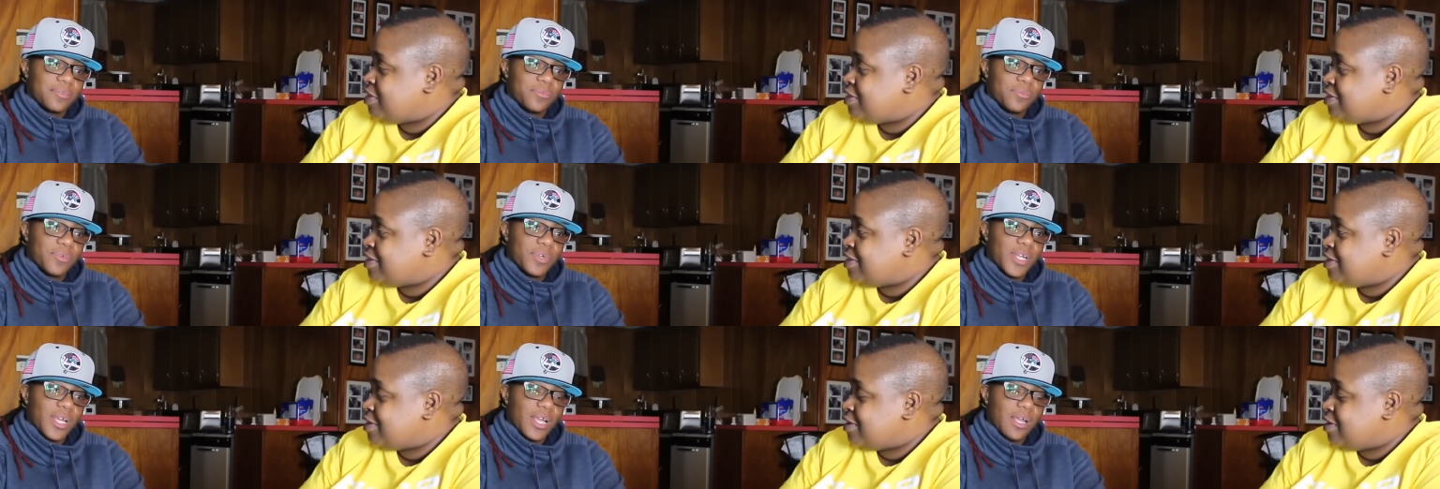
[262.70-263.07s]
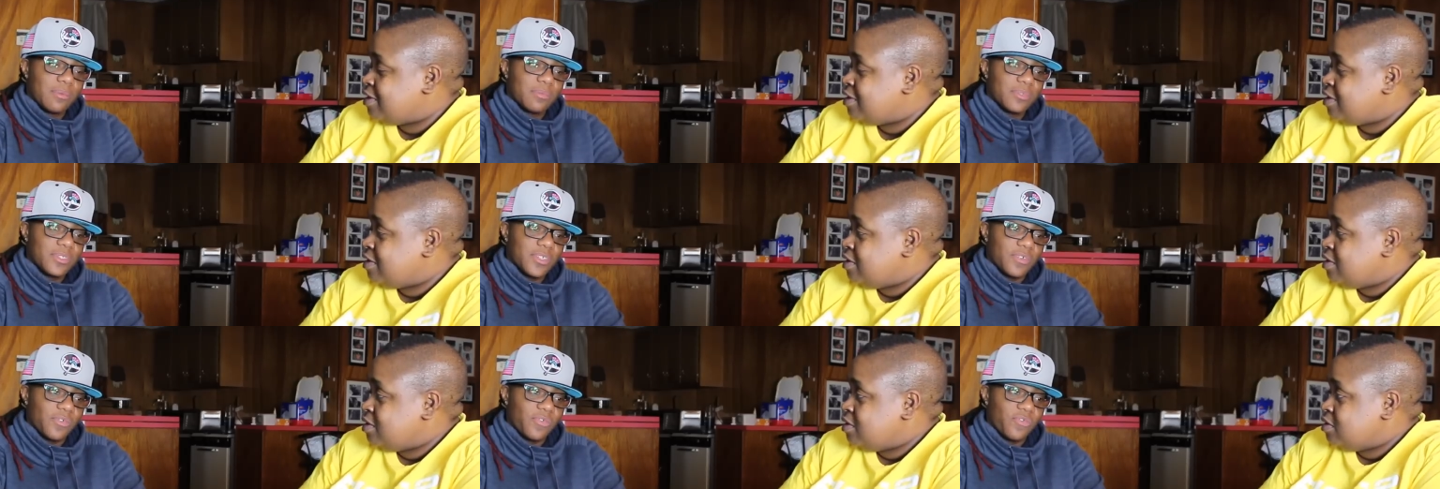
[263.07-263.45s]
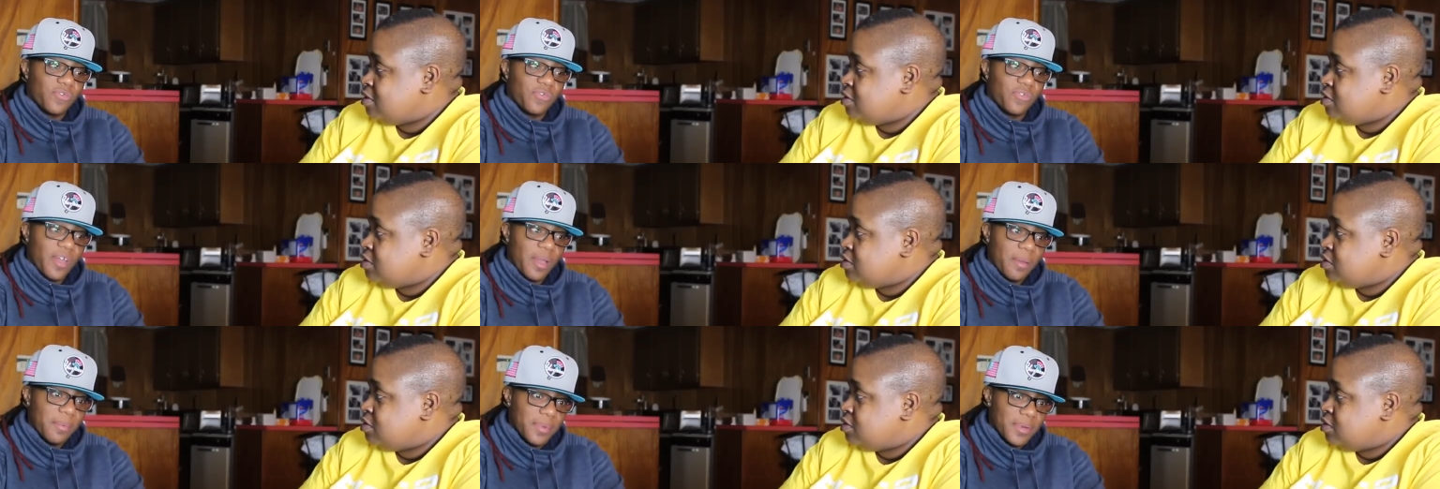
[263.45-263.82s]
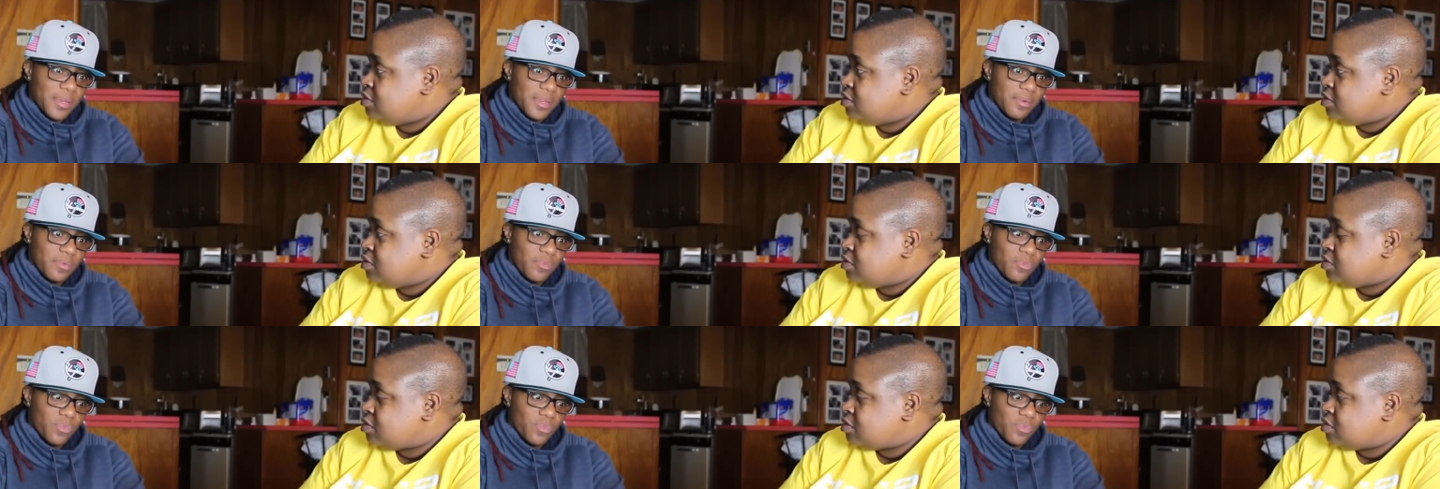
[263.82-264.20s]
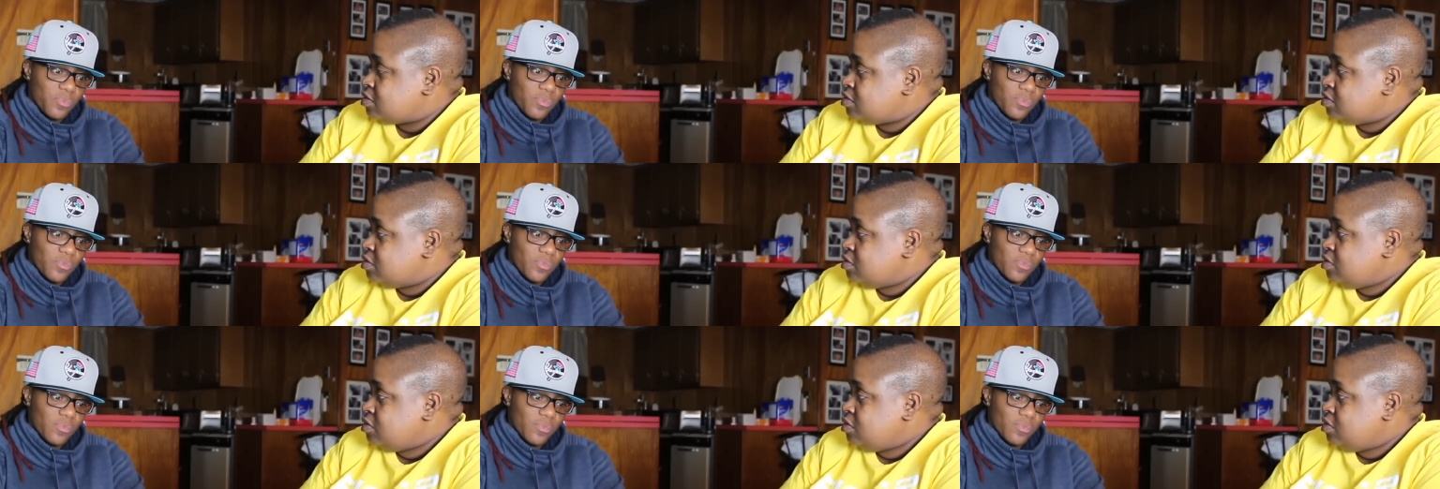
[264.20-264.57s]
Speaker 1: when it comes to feminine
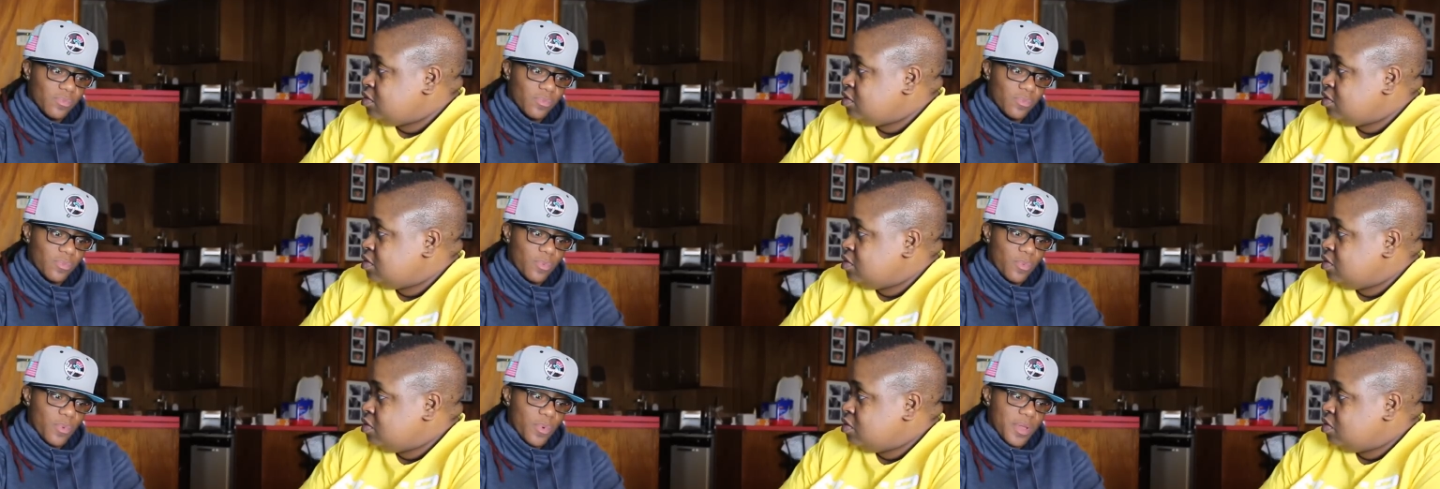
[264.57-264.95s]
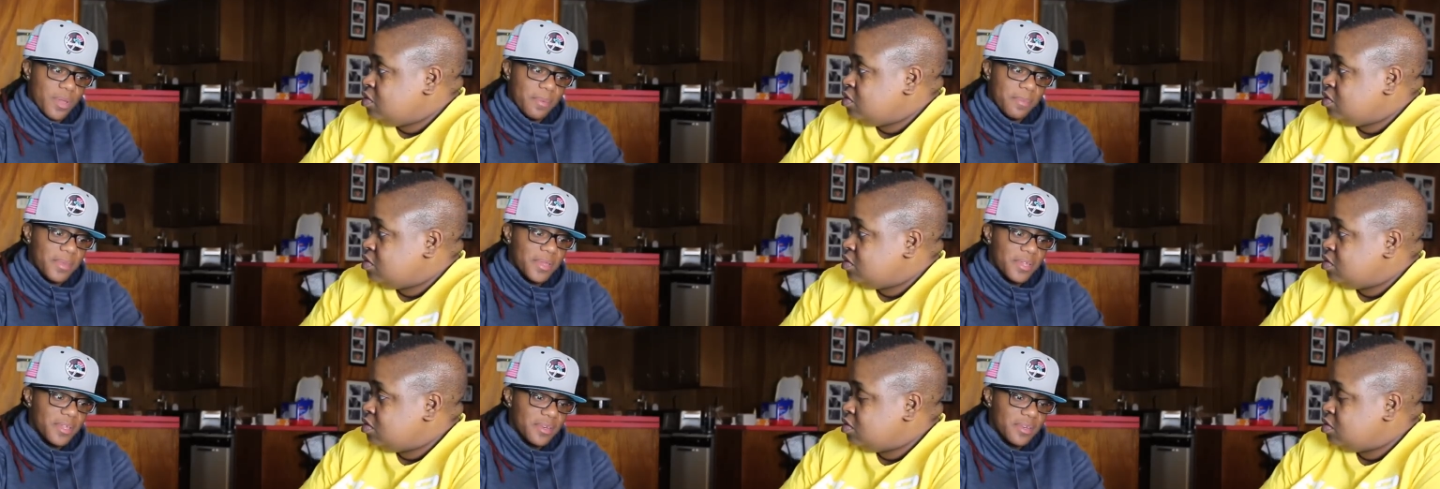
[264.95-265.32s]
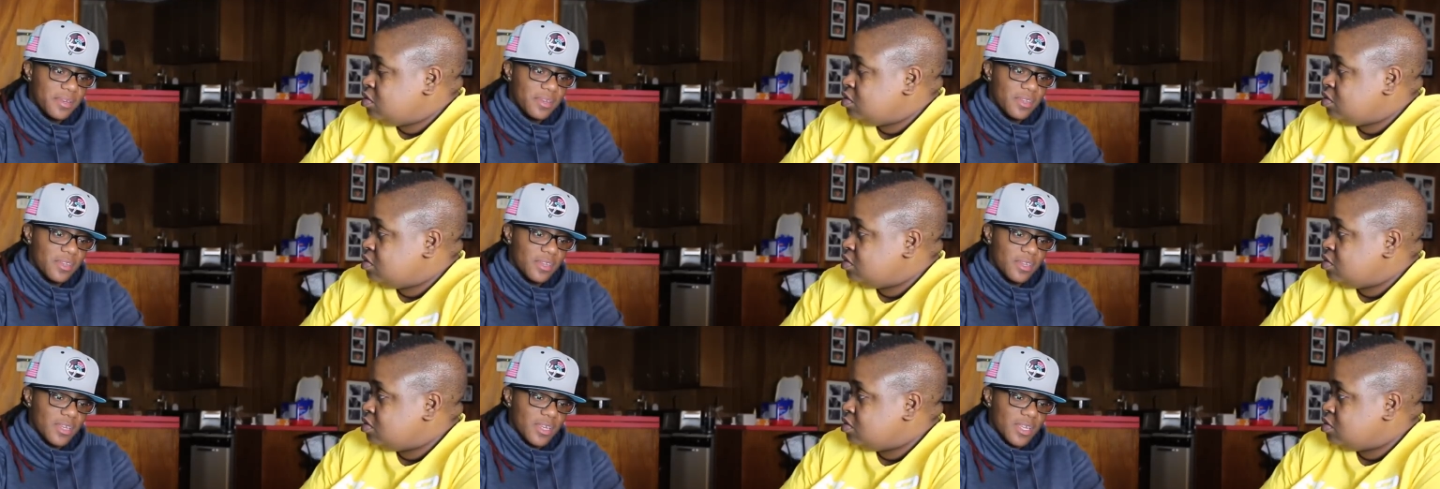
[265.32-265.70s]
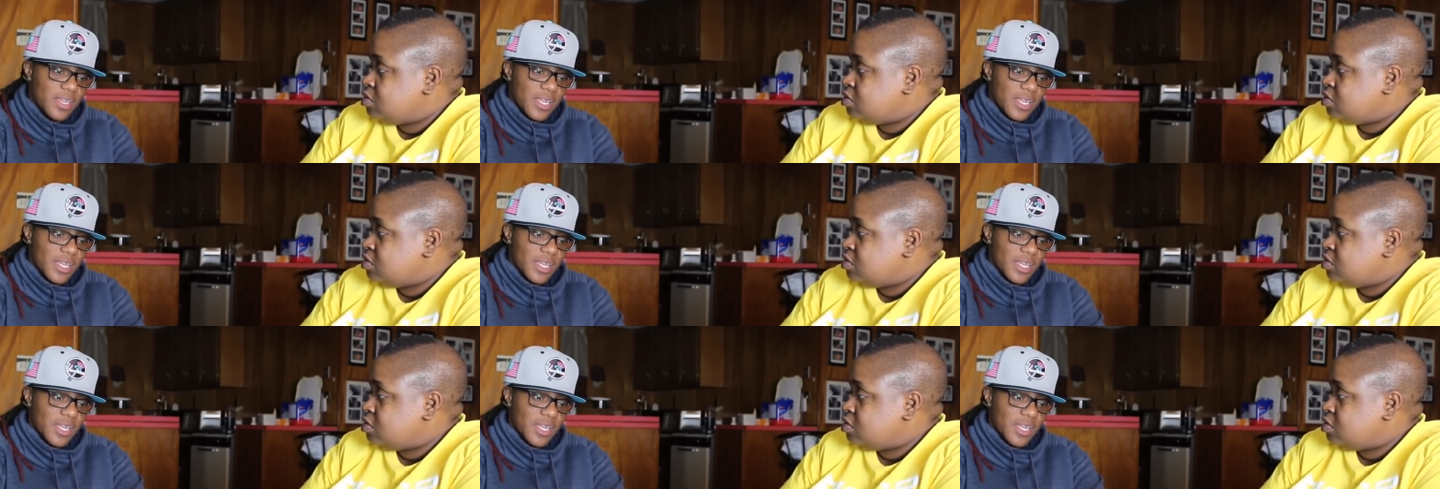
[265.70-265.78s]
women,